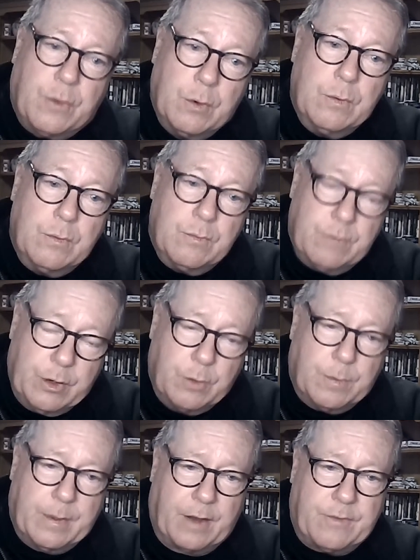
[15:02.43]
through
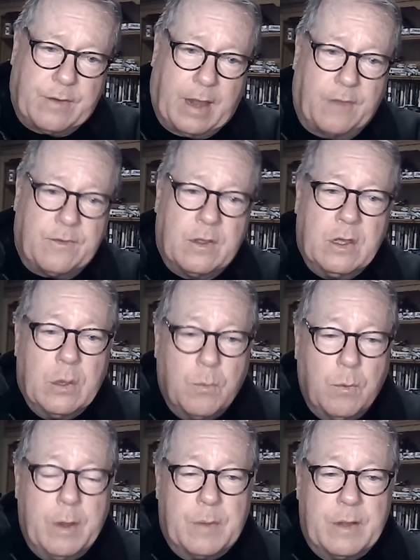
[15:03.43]
renewable natural gas?
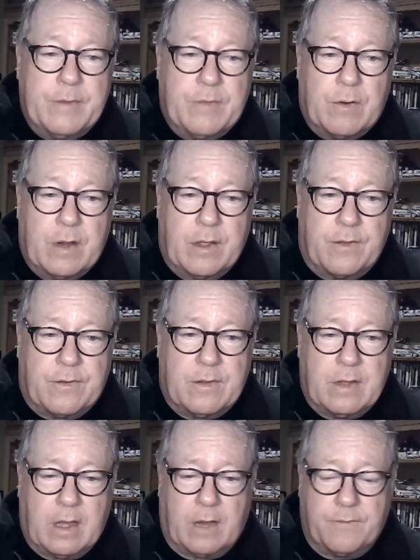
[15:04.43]
We believe there is
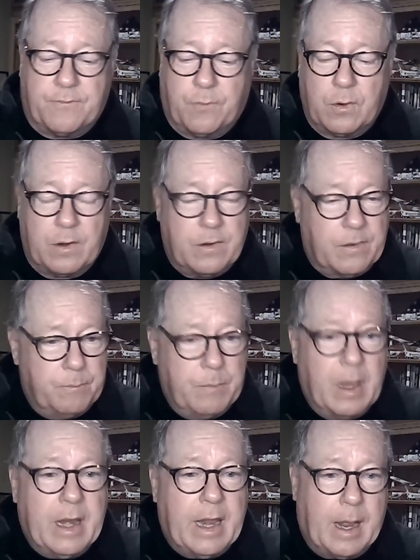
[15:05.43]
uh, for
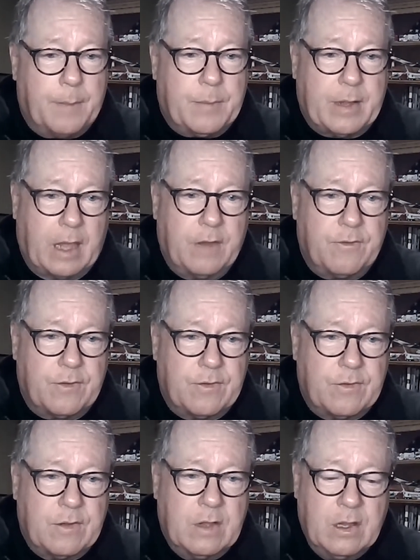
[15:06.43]
many
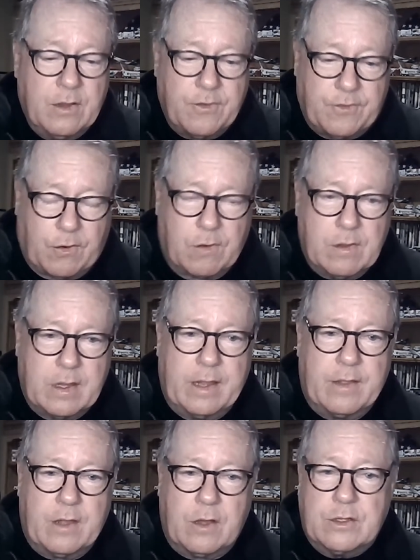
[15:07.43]
applications, certainly
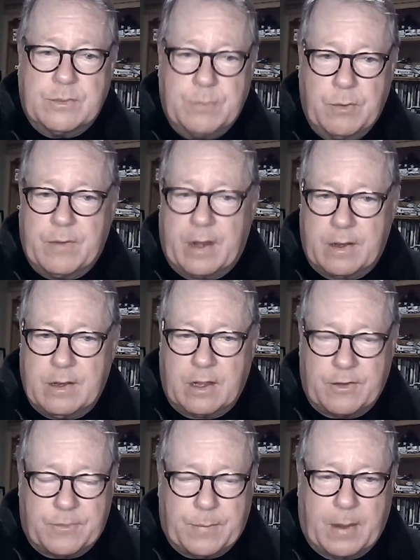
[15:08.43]
in the goods movement
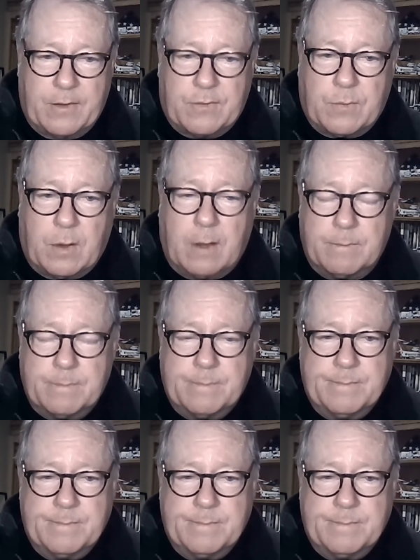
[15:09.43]
uh, space as well.